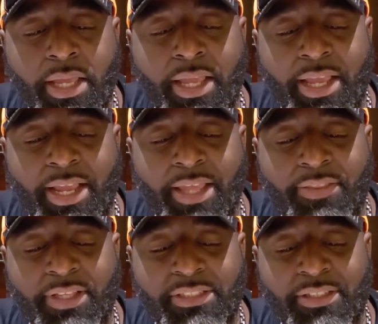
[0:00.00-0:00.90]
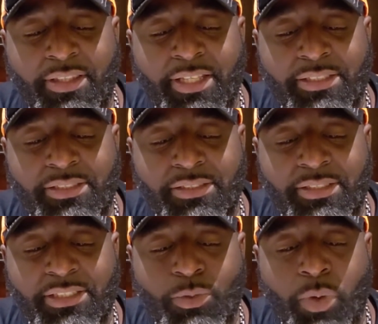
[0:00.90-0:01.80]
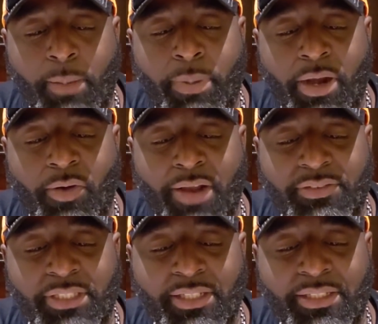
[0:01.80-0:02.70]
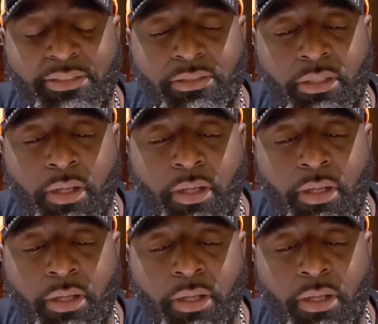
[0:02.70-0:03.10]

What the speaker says: And this quick paragraph says,